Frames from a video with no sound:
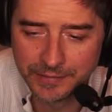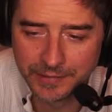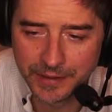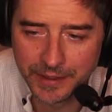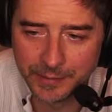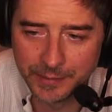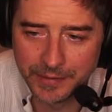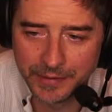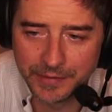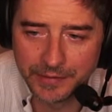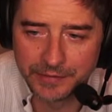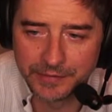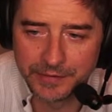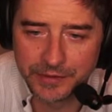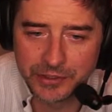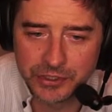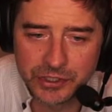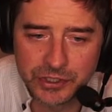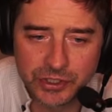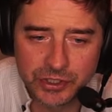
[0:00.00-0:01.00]
I bet there's a
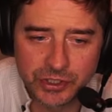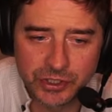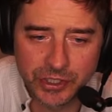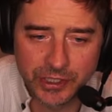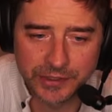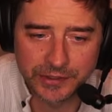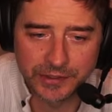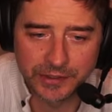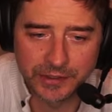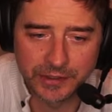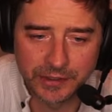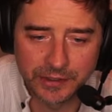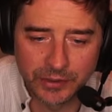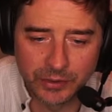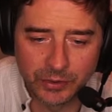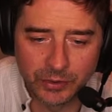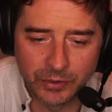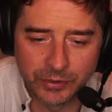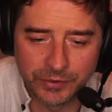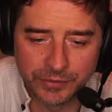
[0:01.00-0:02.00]
shit
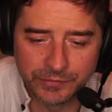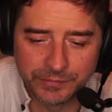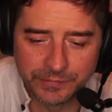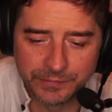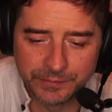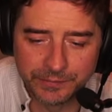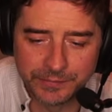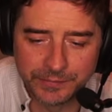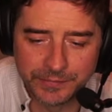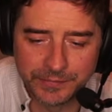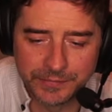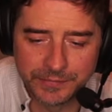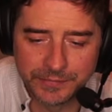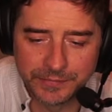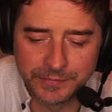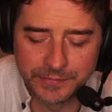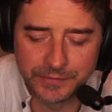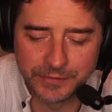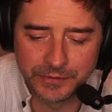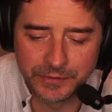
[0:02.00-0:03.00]
load of
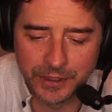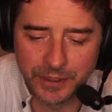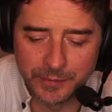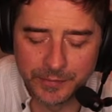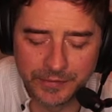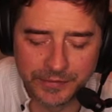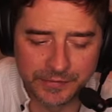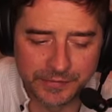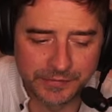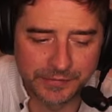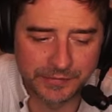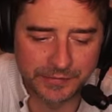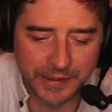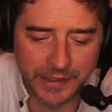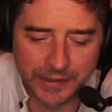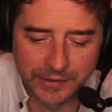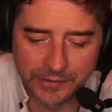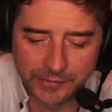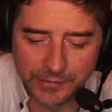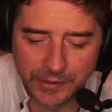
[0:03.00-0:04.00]
Germans
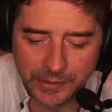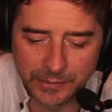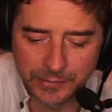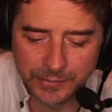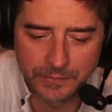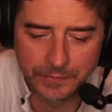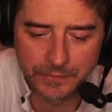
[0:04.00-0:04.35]
dead around.